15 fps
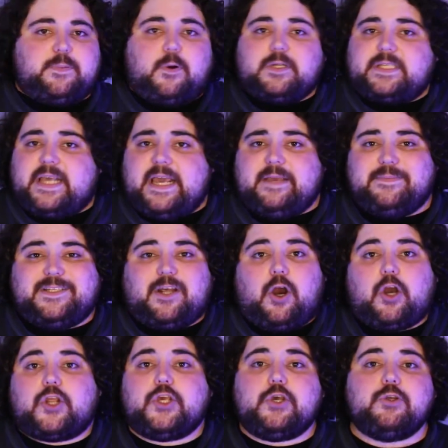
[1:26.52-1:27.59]
sports games
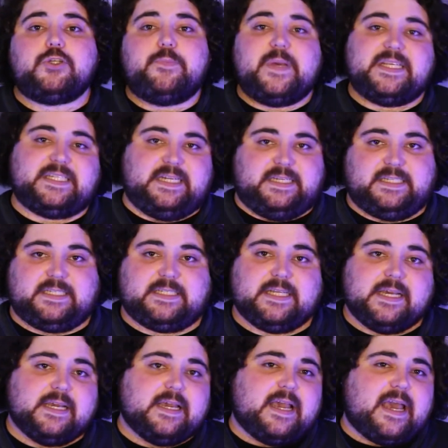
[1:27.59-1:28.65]
are a huge
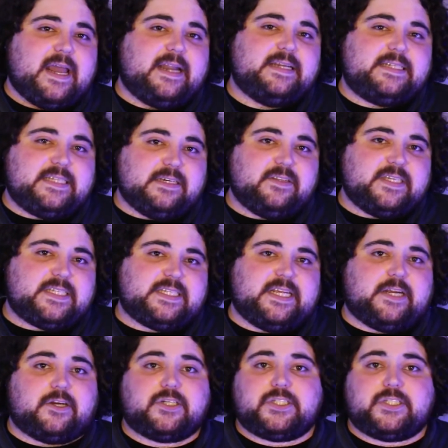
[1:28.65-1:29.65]
business, and until this year,